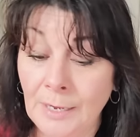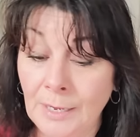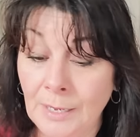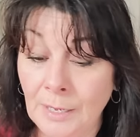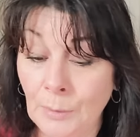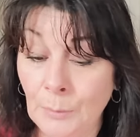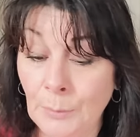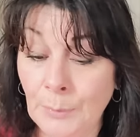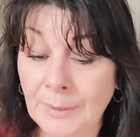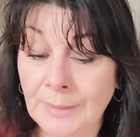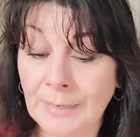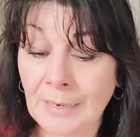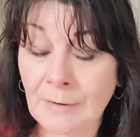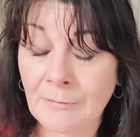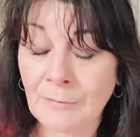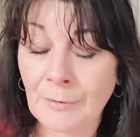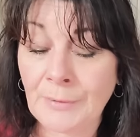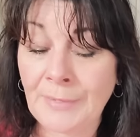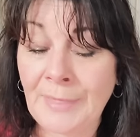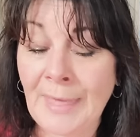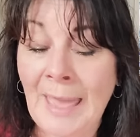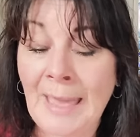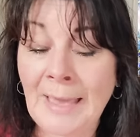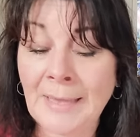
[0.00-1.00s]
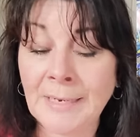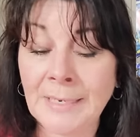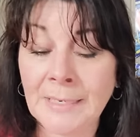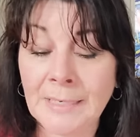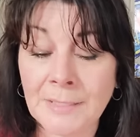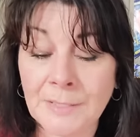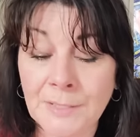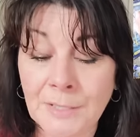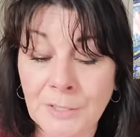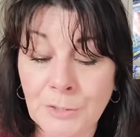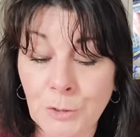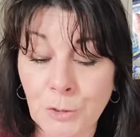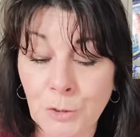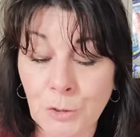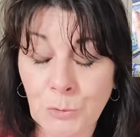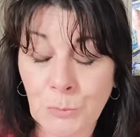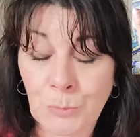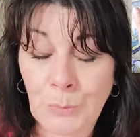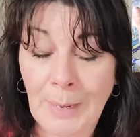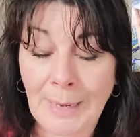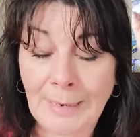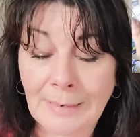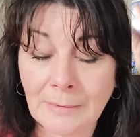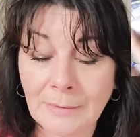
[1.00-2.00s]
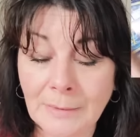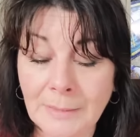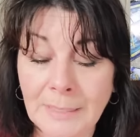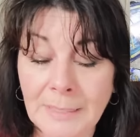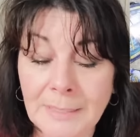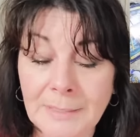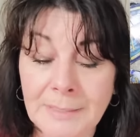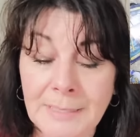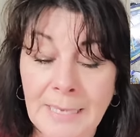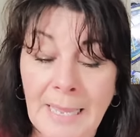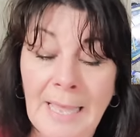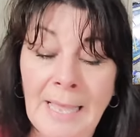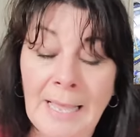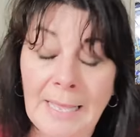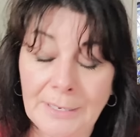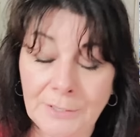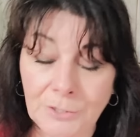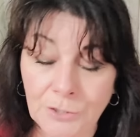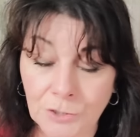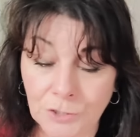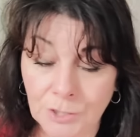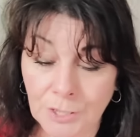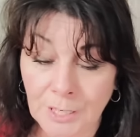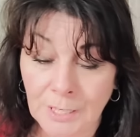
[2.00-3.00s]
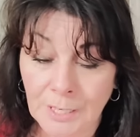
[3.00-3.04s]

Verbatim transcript: And whatever that is, is directly attached